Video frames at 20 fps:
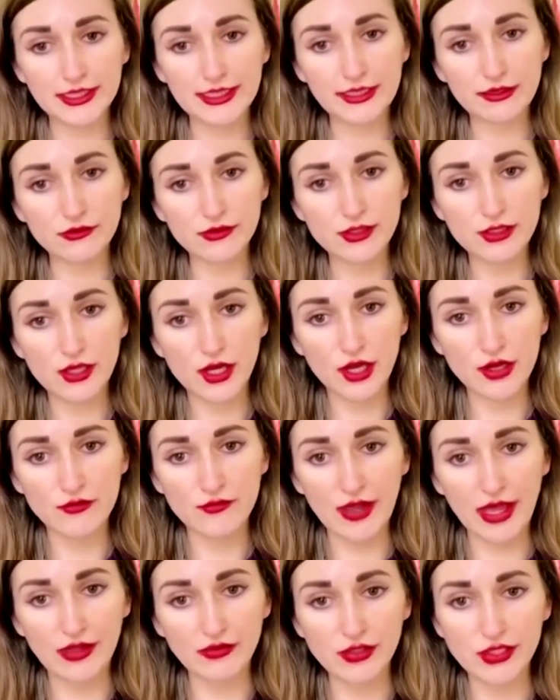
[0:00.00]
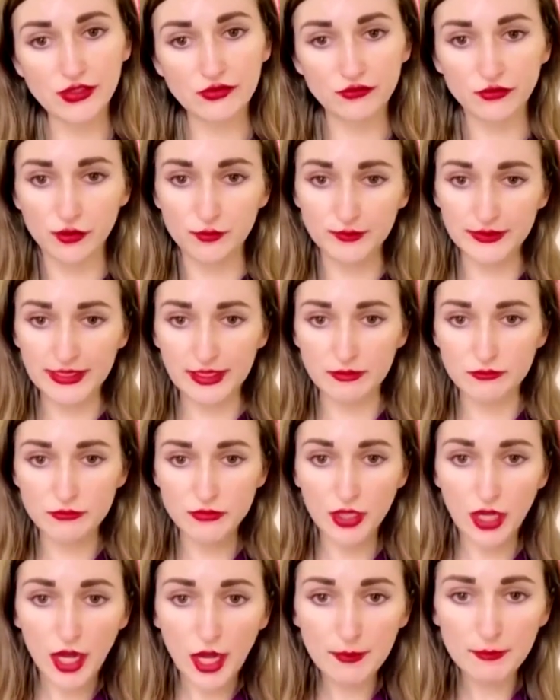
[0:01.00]
for Lichtenstein and $3
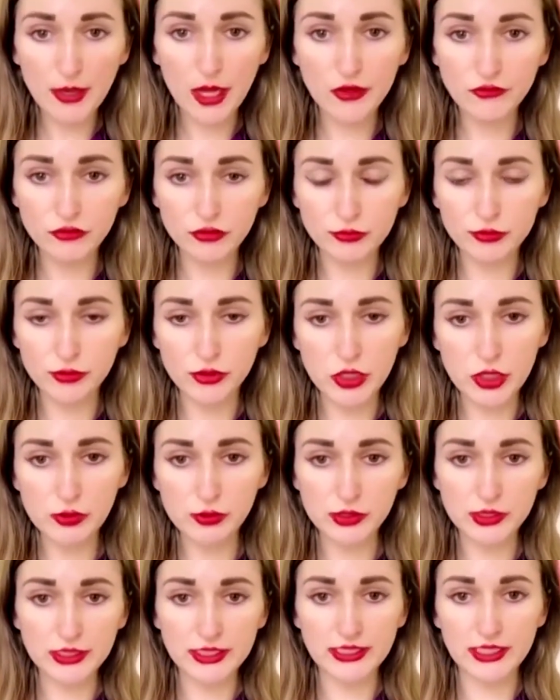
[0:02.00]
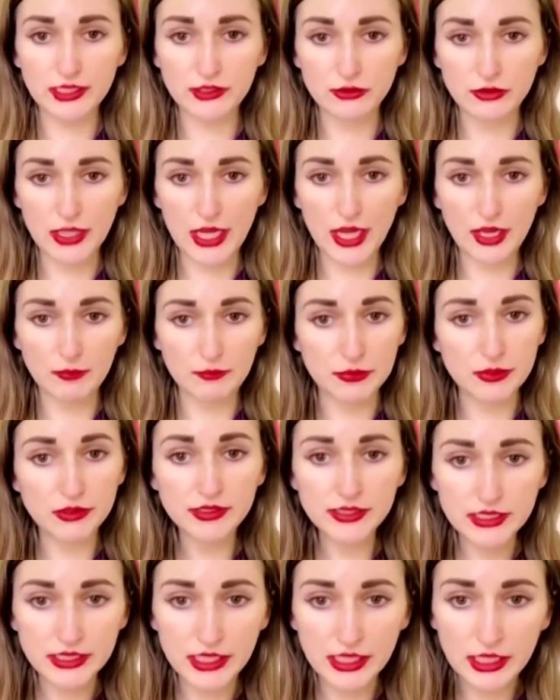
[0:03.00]
million for Morgan and
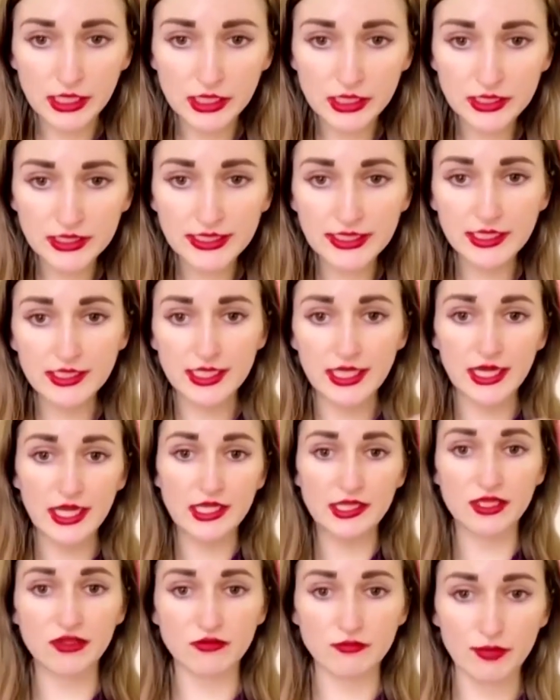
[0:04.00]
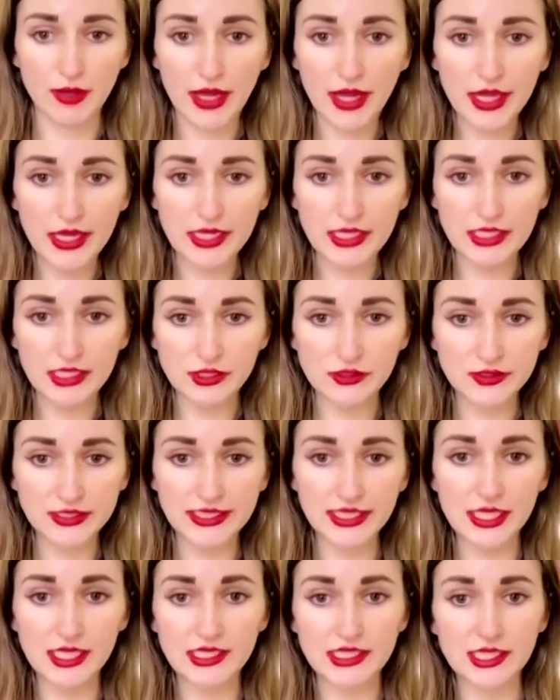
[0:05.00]
demanded their parents post their homes as
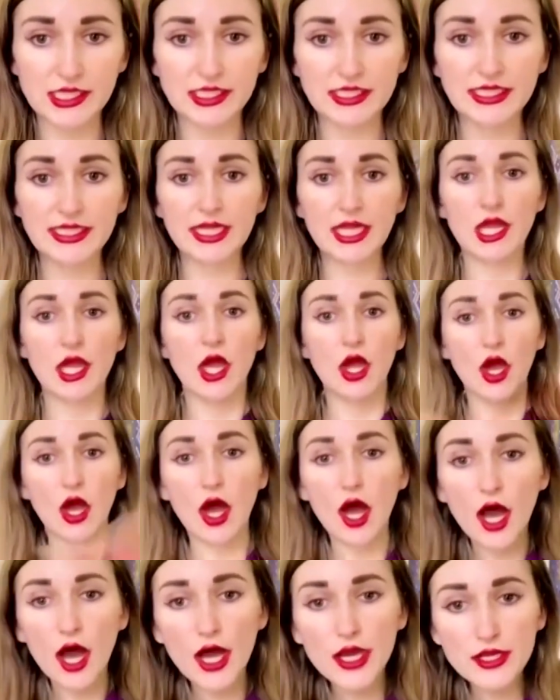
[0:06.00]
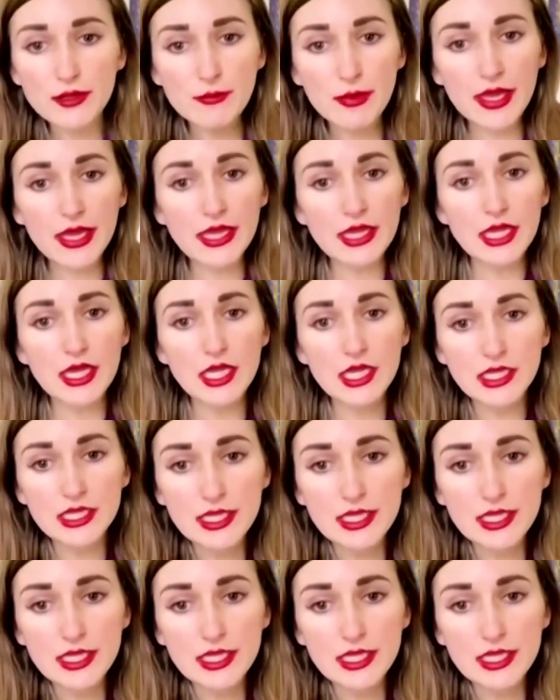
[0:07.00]
security for their return to court.